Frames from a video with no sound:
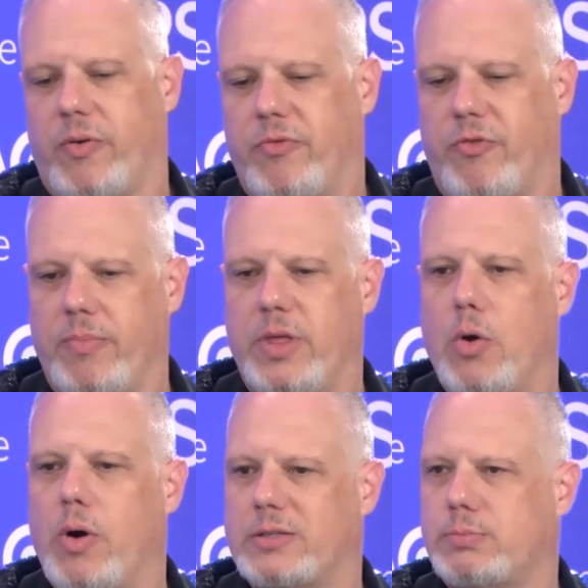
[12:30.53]
from the
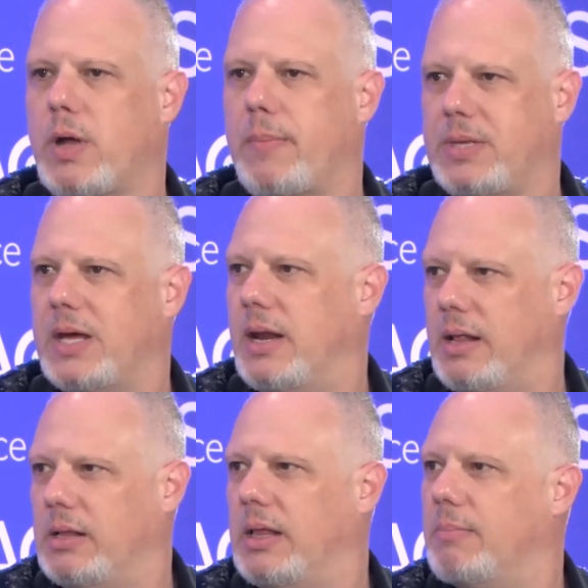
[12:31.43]
OWASP top 10
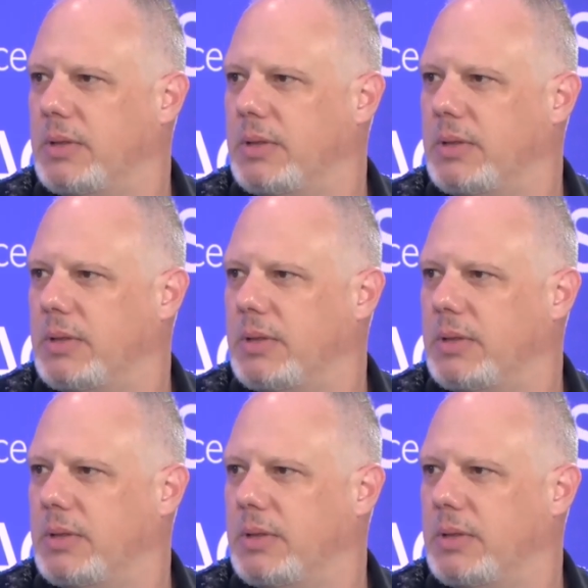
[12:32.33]
LLM